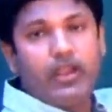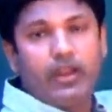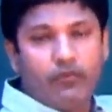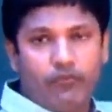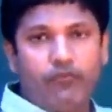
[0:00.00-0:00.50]

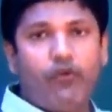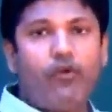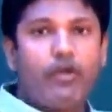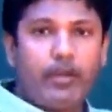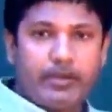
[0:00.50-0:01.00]
Now
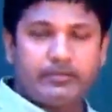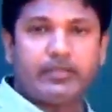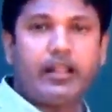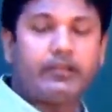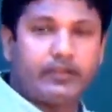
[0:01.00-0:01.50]
4
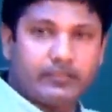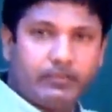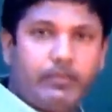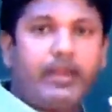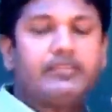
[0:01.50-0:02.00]
itself,
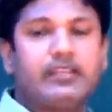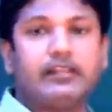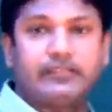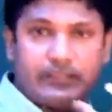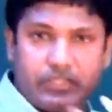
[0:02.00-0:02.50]
by
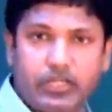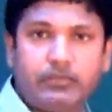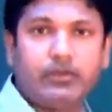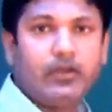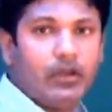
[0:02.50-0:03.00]
itself it's a
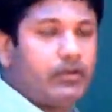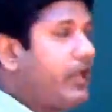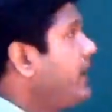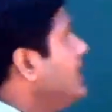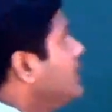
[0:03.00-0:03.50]
term.
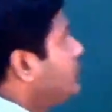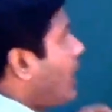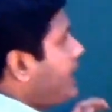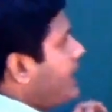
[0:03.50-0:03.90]
Okay, so I